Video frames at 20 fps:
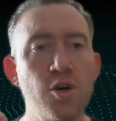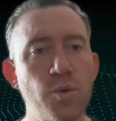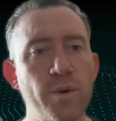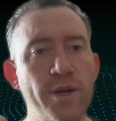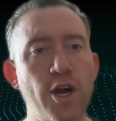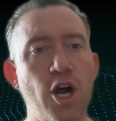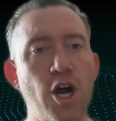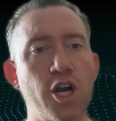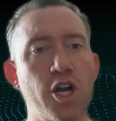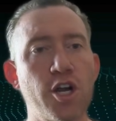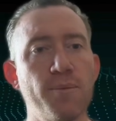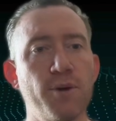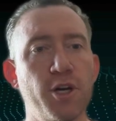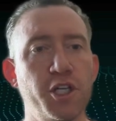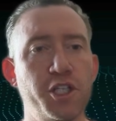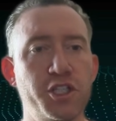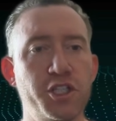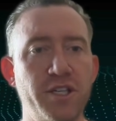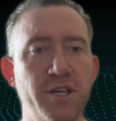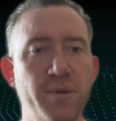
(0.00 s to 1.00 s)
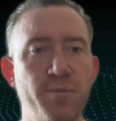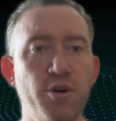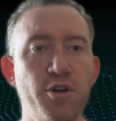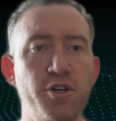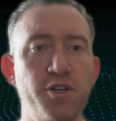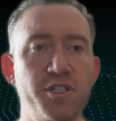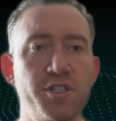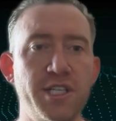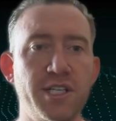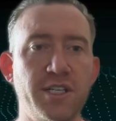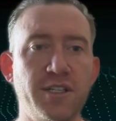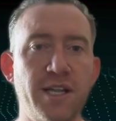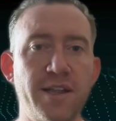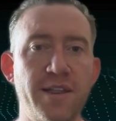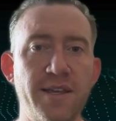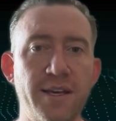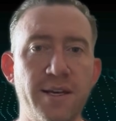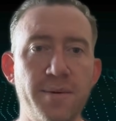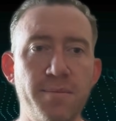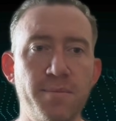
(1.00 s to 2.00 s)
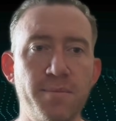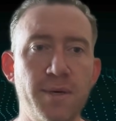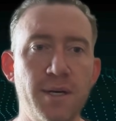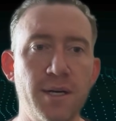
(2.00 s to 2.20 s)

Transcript: we are commercially producing lithium.